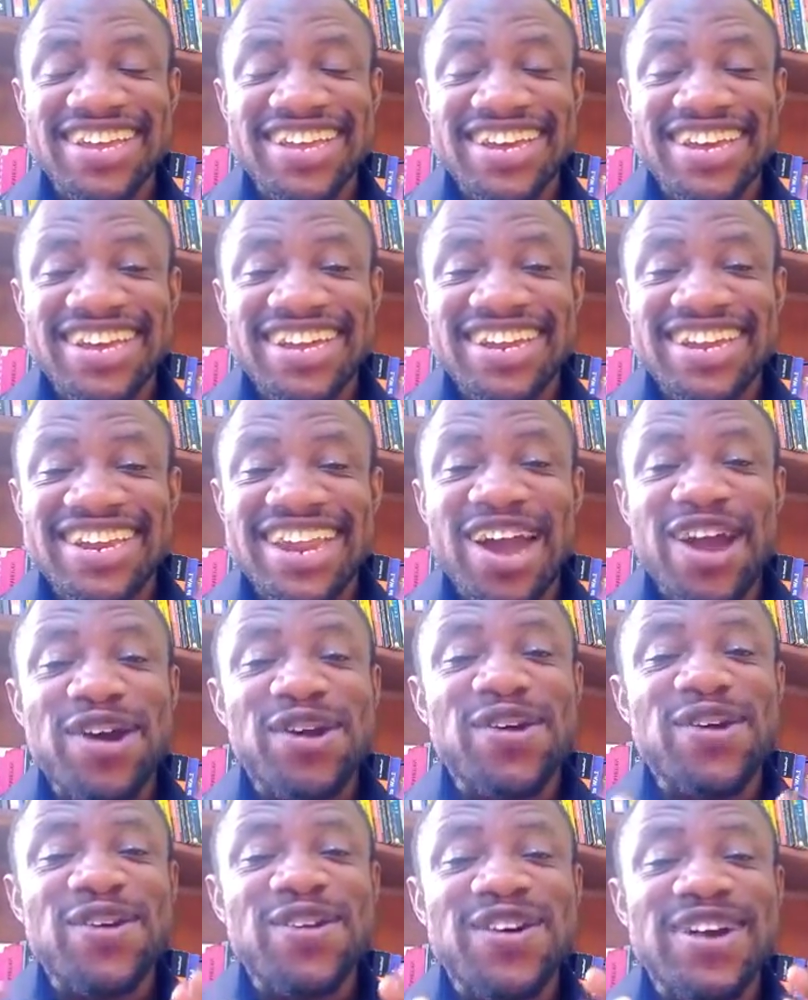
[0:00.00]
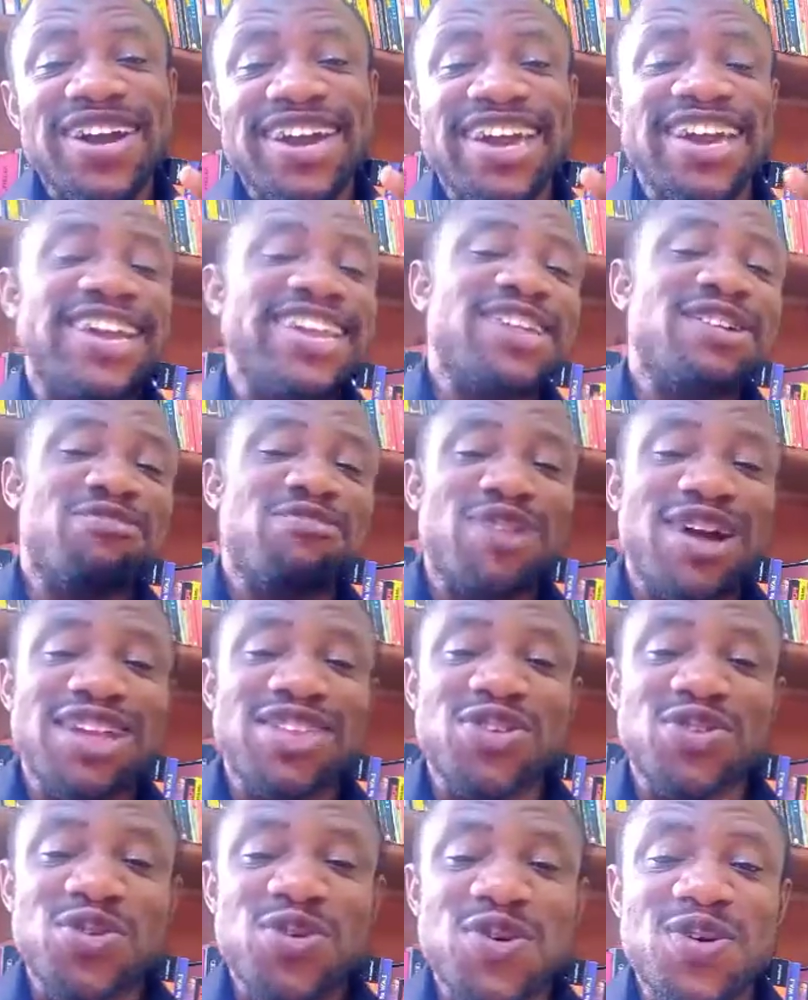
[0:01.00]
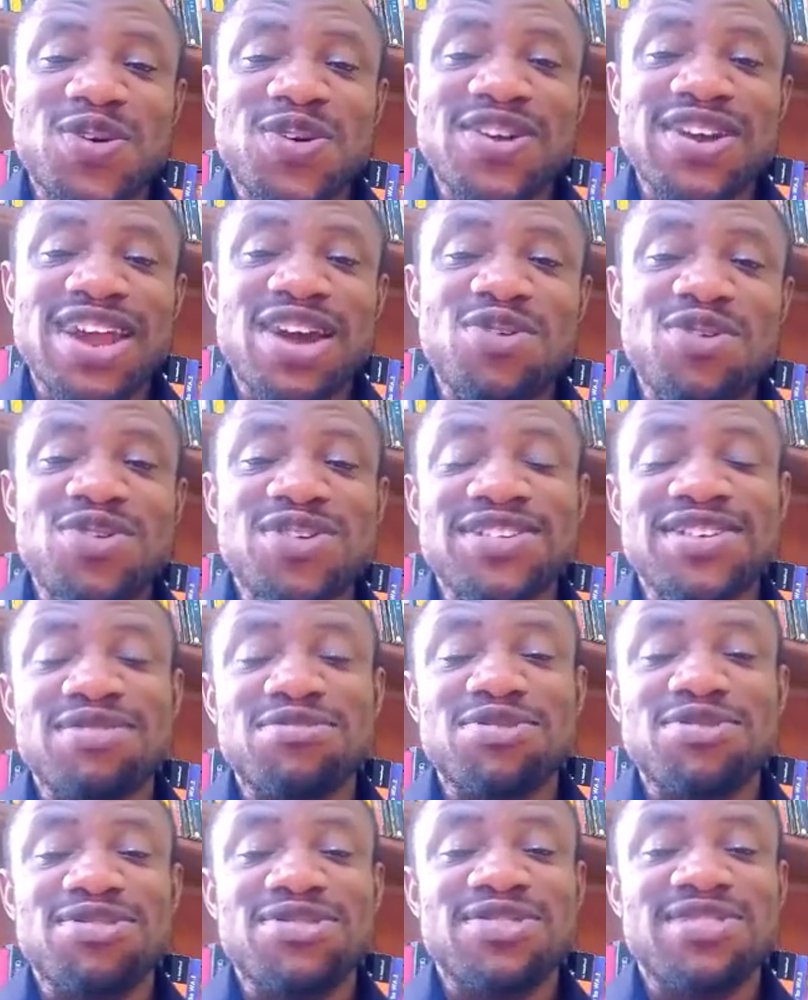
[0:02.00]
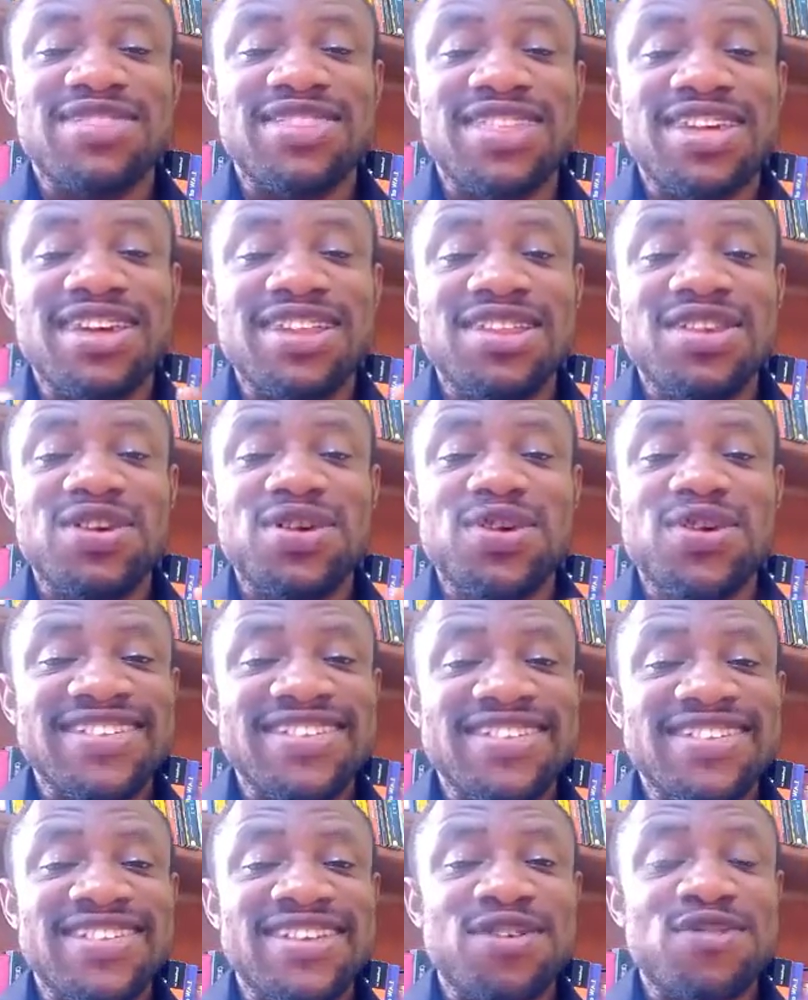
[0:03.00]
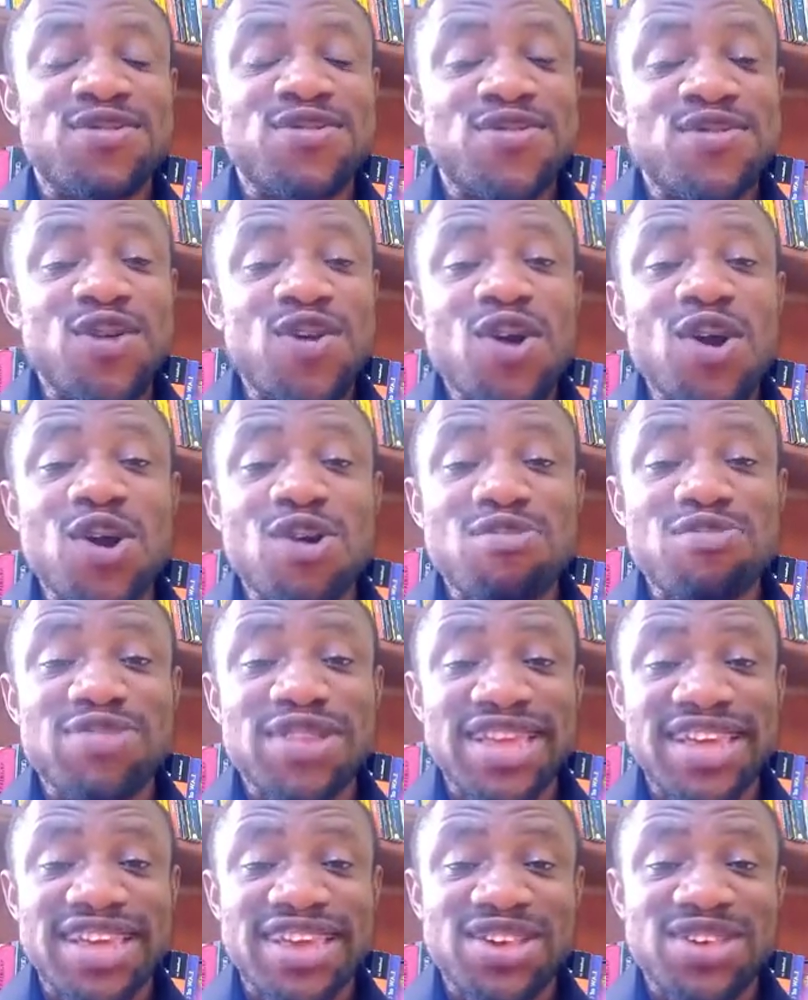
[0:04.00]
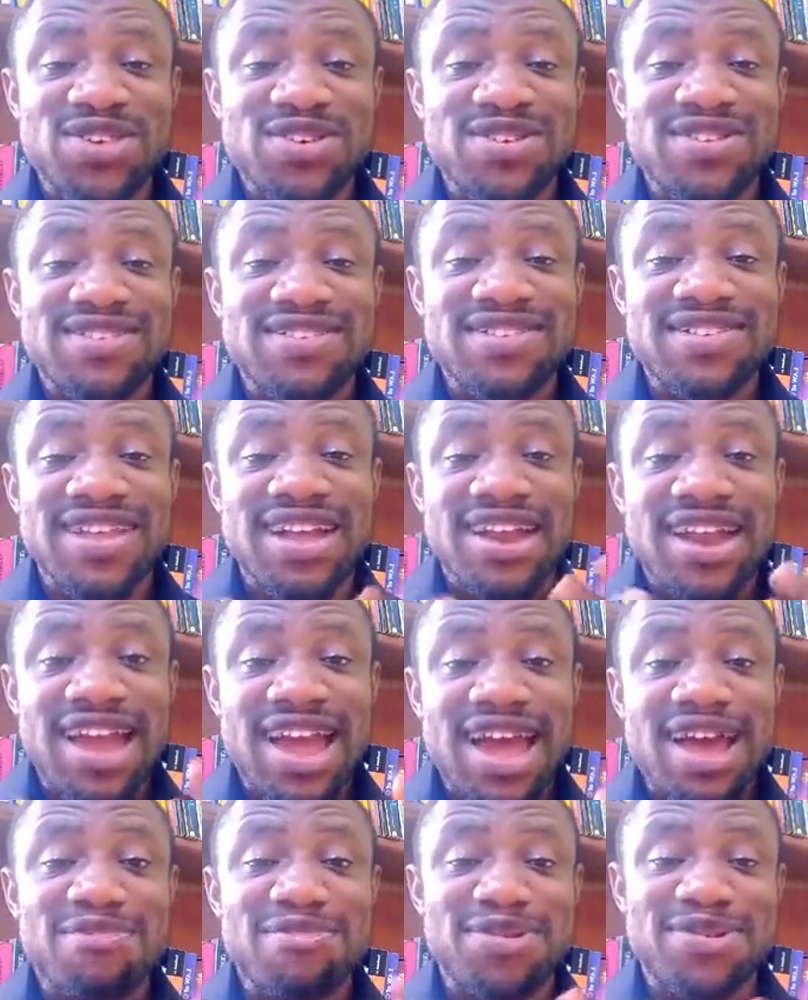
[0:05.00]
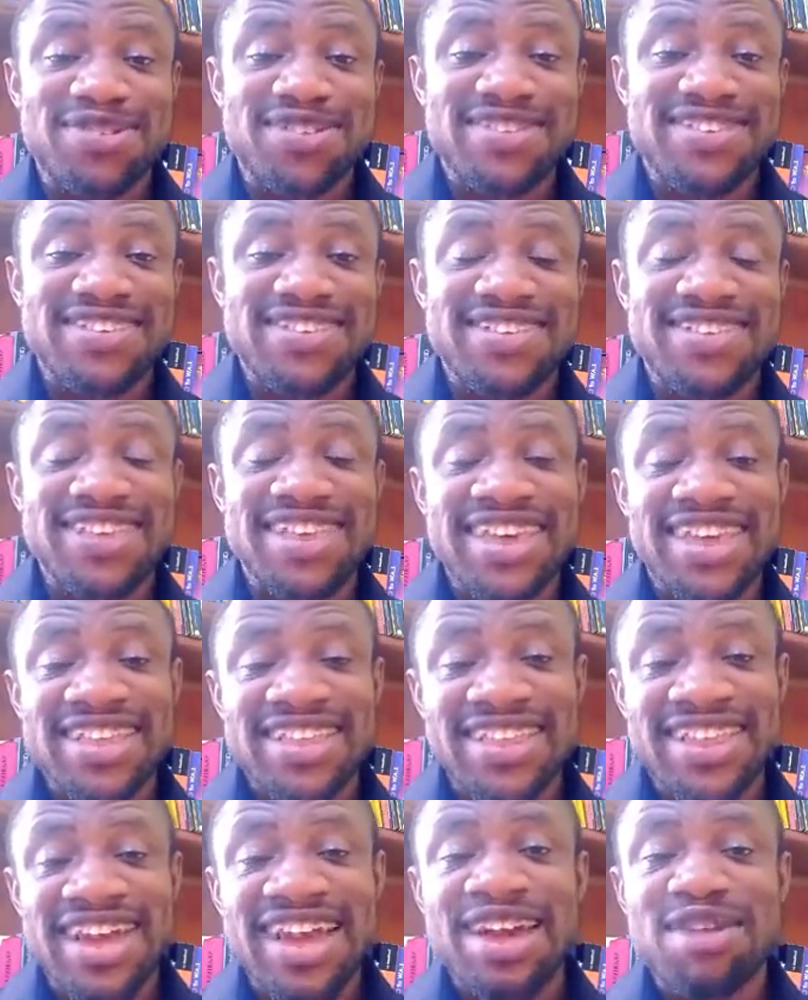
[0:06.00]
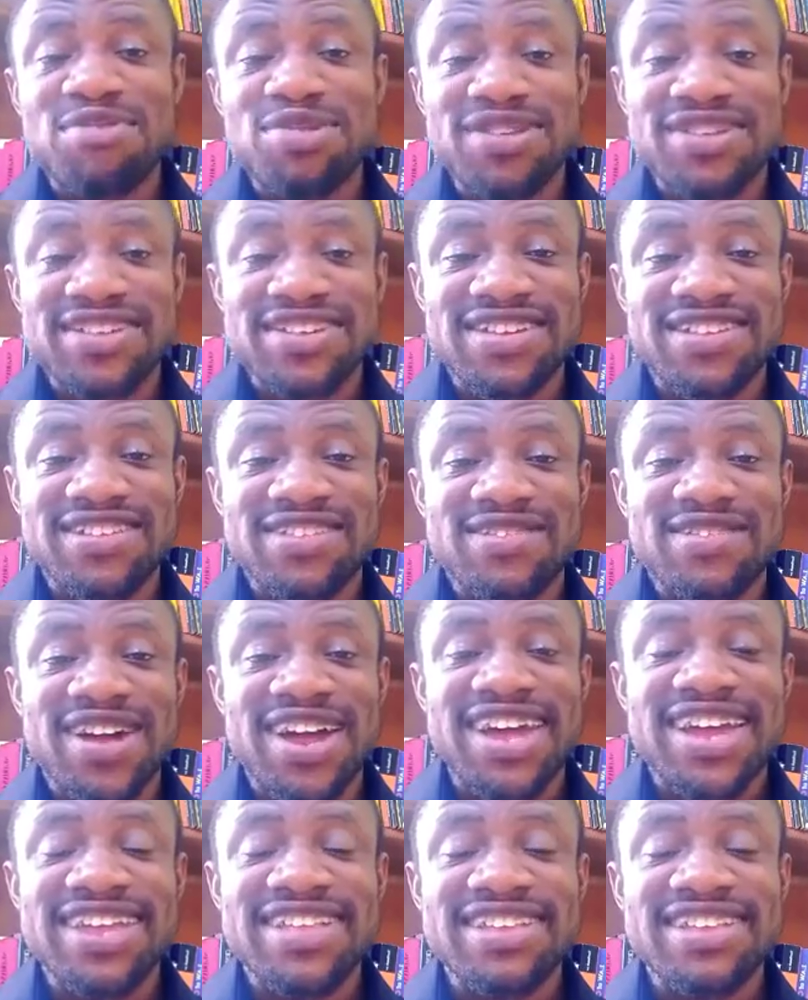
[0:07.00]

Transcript: Now, in the part 1, I was able to tell you the 4 complications that happens in diabetes, right?